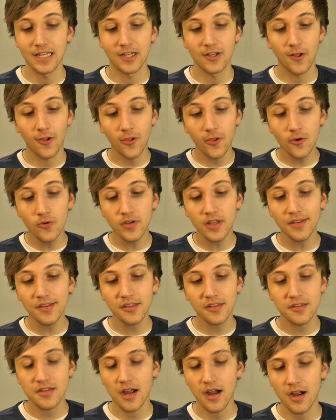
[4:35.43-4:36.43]
including
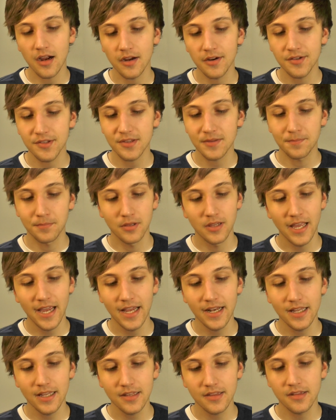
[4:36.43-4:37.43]
stars,
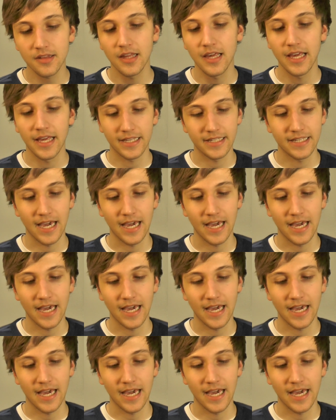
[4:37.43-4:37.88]
planets,